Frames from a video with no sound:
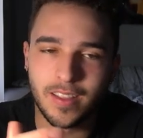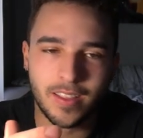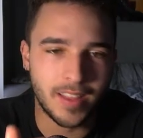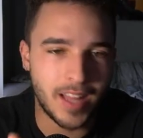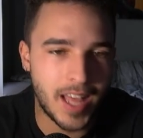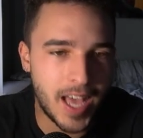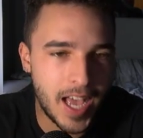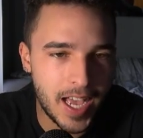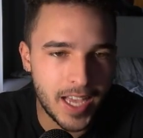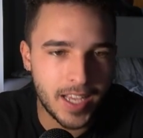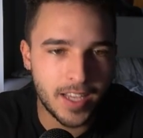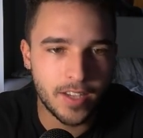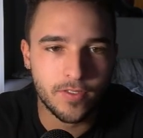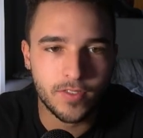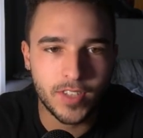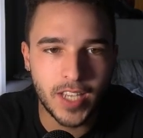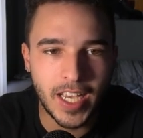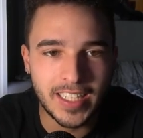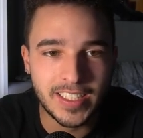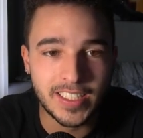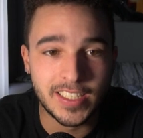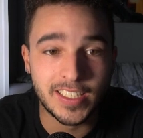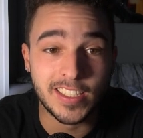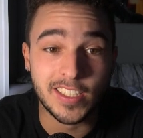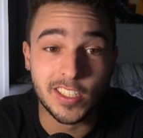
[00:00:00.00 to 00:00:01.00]
lot of
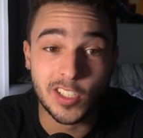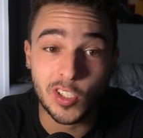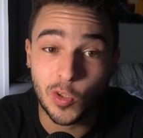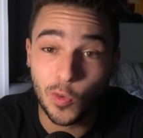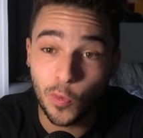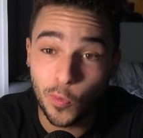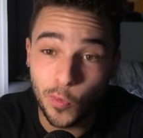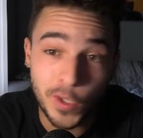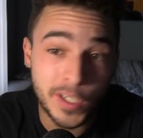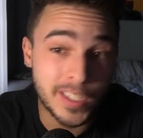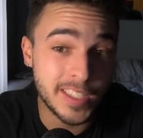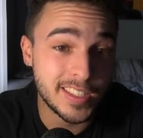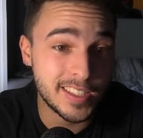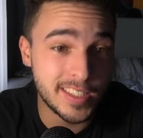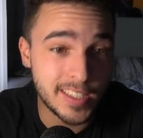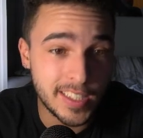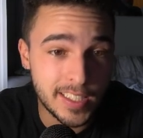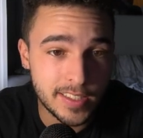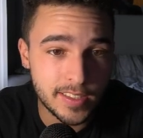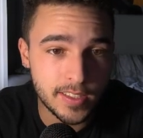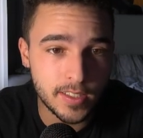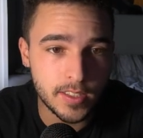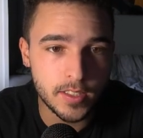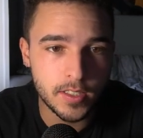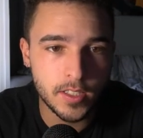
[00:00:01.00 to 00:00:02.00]
catches in 3
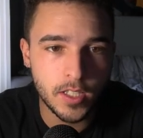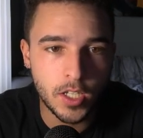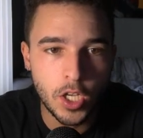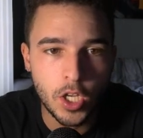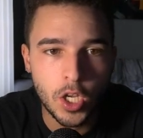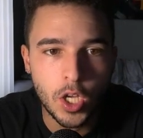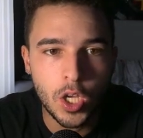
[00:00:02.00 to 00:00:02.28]
seasons,